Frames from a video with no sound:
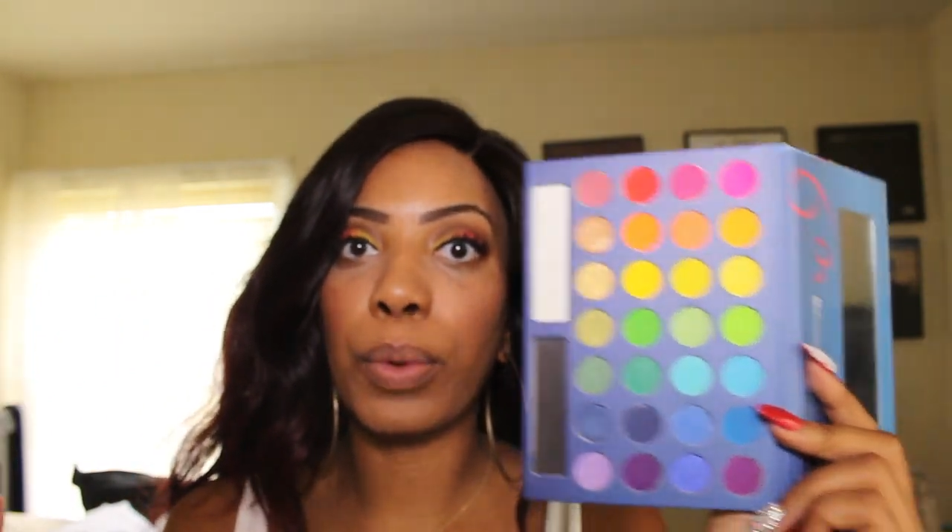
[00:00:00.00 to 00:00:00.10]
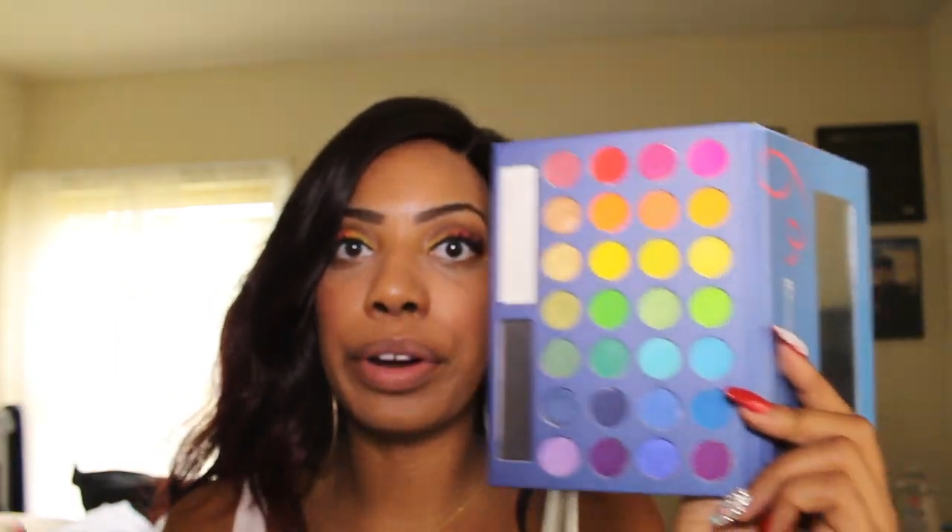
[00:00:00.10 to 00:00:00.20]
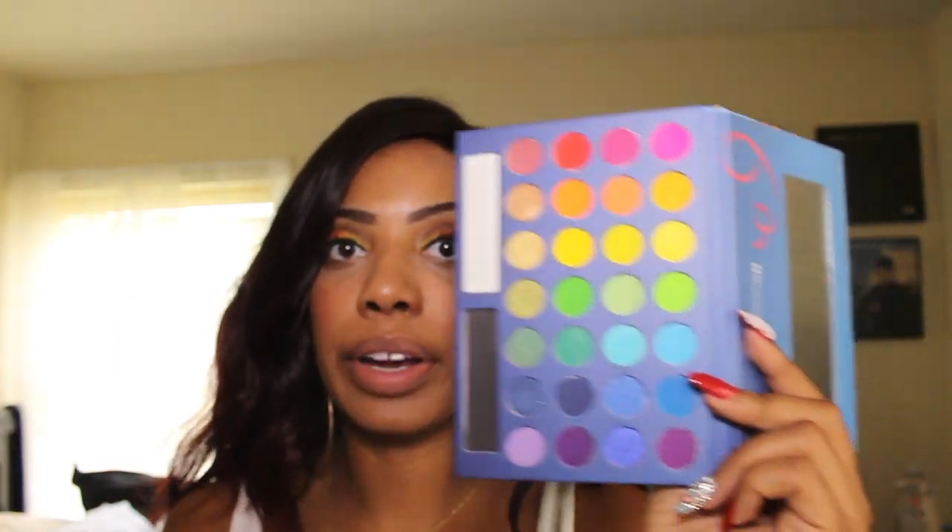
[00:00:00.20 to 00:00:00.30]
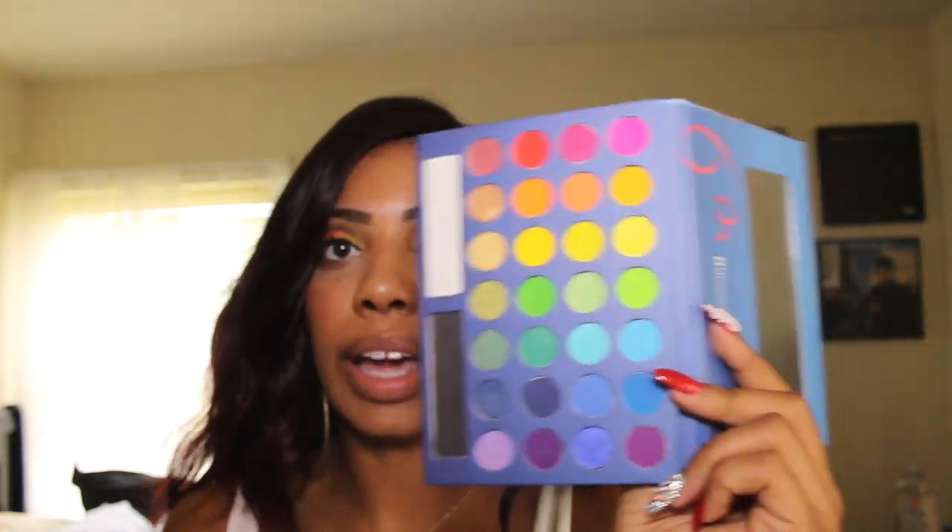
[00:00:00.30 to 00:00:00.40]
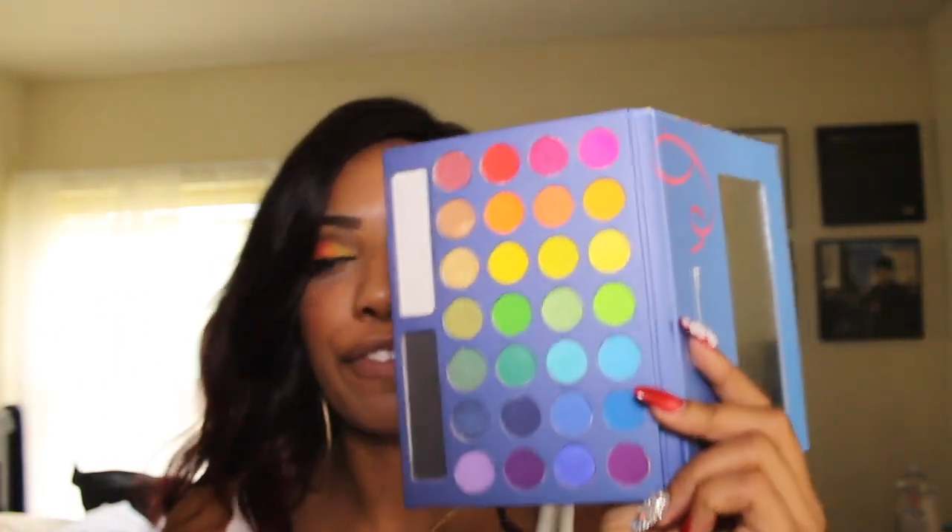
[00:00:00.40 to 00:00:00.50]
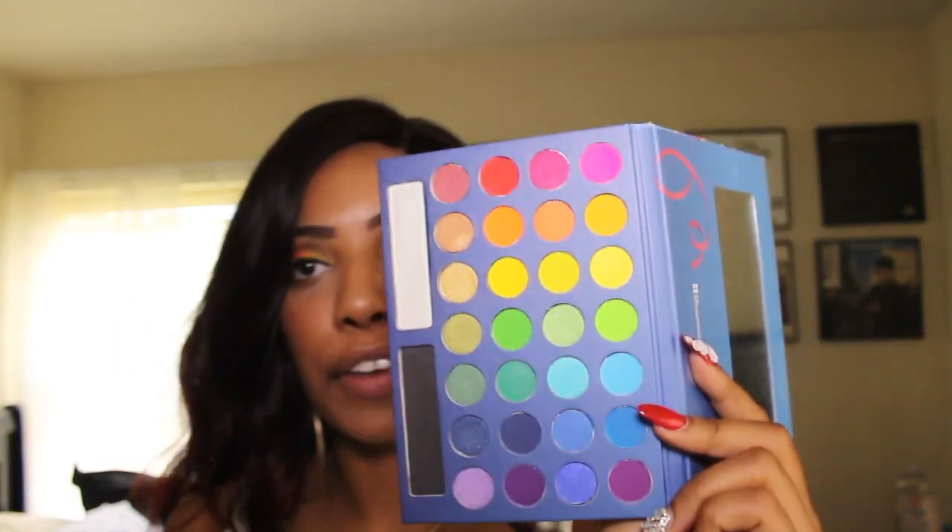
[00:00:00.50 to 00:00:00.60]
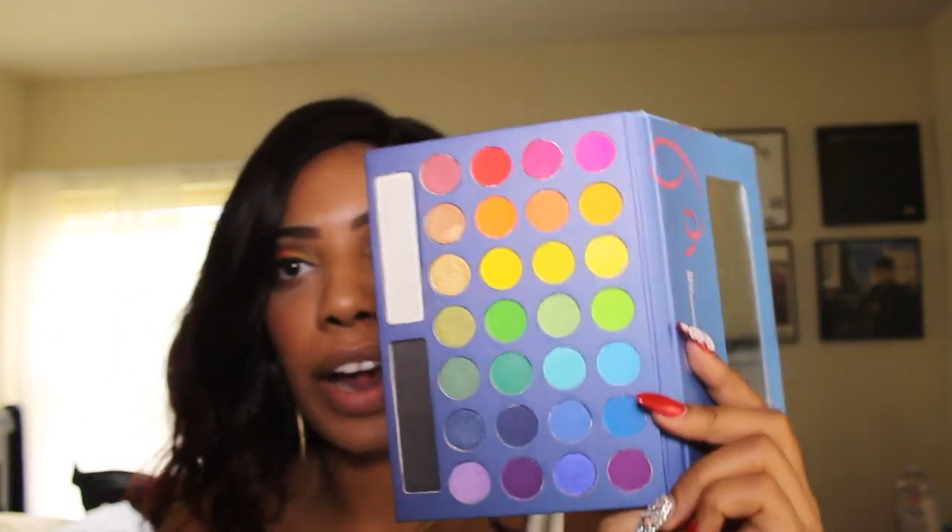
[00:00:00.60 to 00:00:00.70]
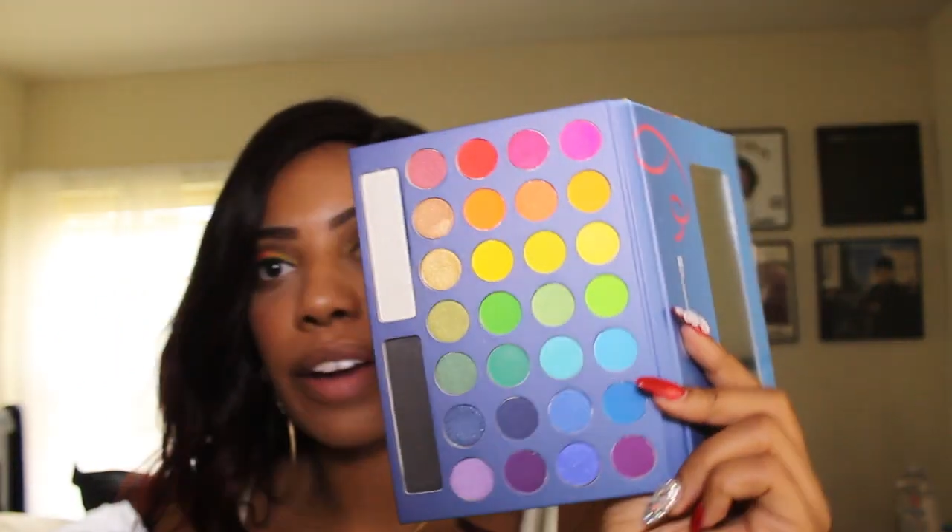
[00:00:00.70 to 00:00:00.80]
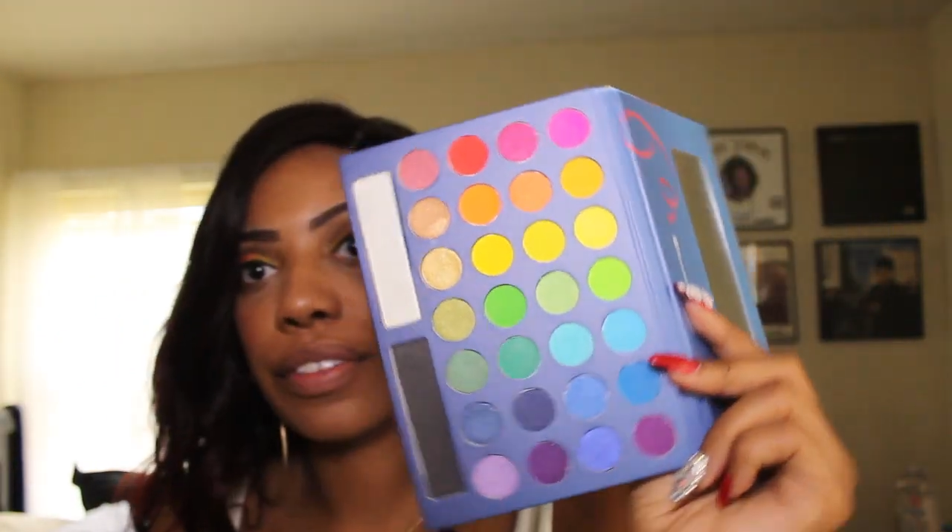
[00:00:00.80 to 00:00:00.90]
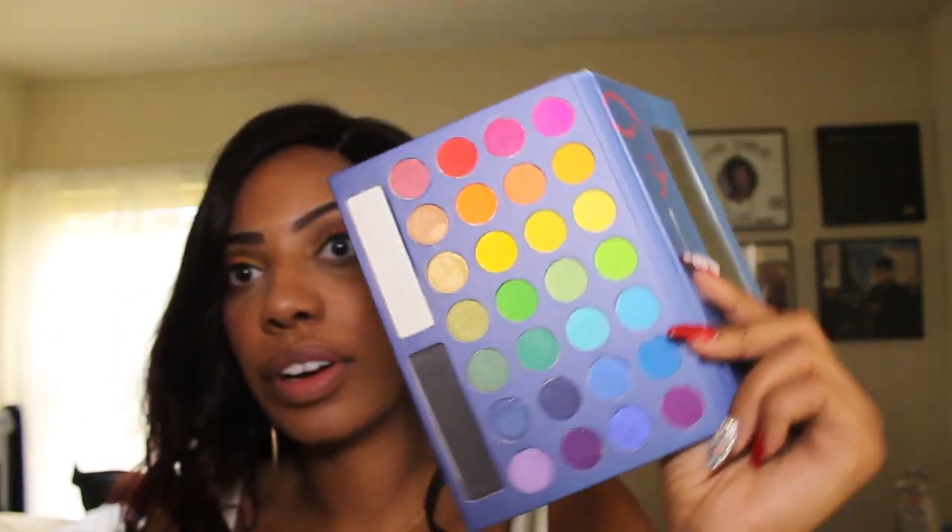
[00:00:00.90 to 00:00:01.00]
wearing
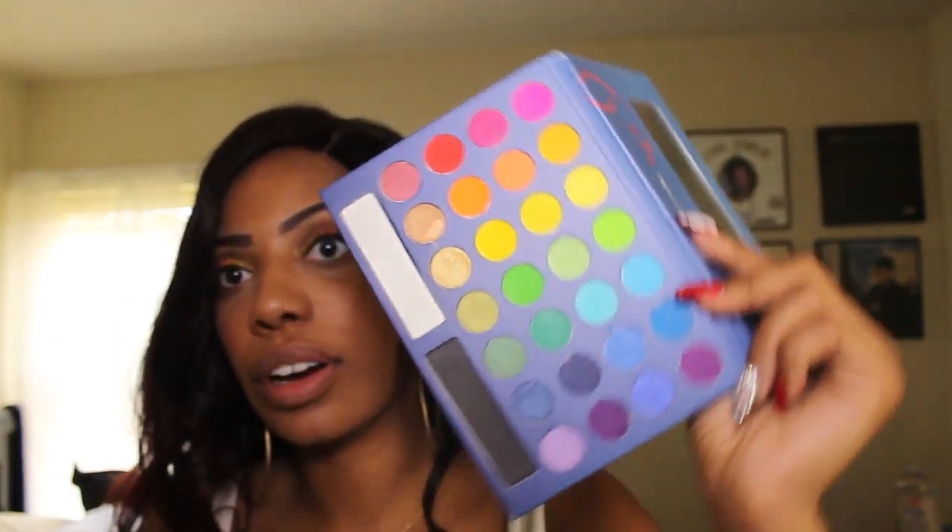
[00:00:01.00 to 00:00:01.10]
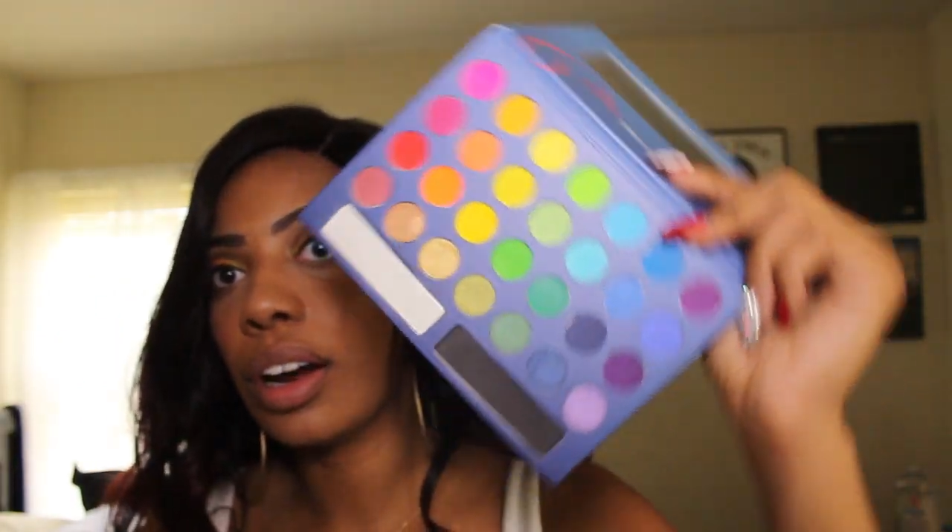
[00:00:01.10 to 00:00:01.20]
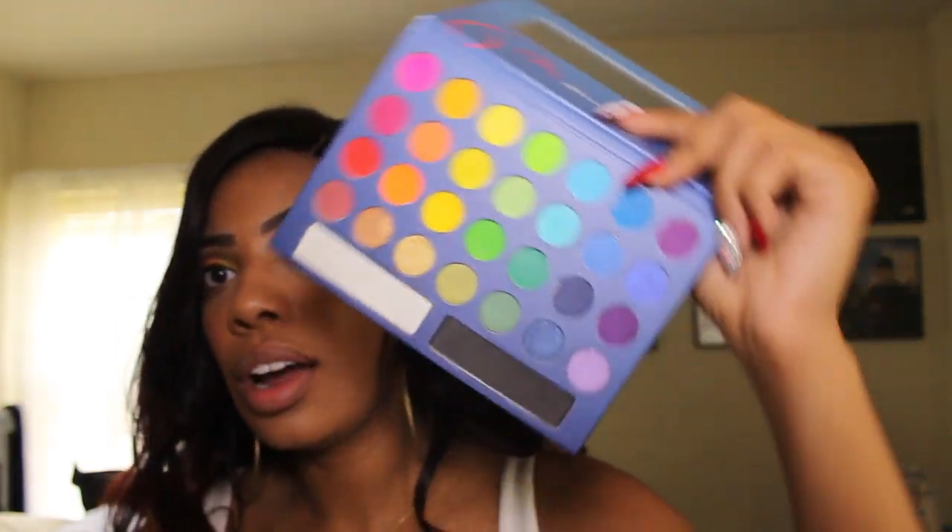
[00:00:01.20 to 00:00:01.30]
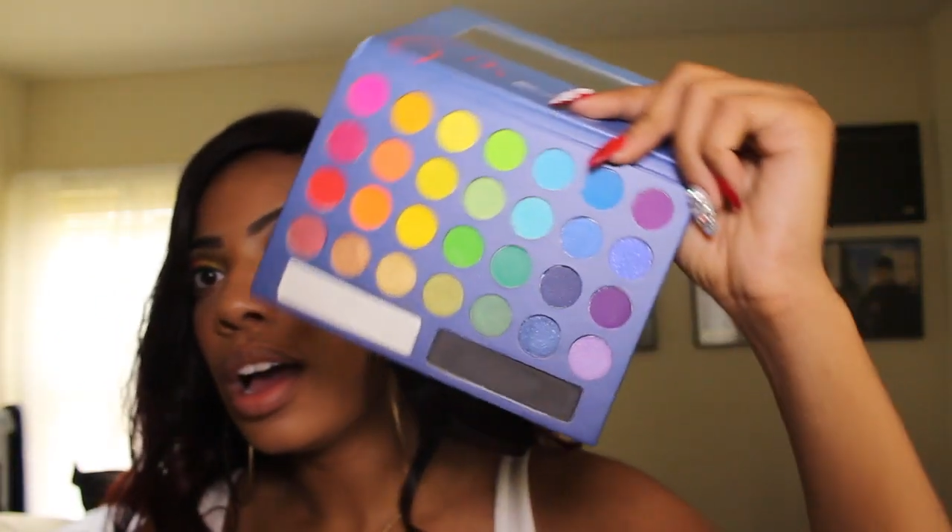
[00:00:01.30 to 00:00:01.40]
forever.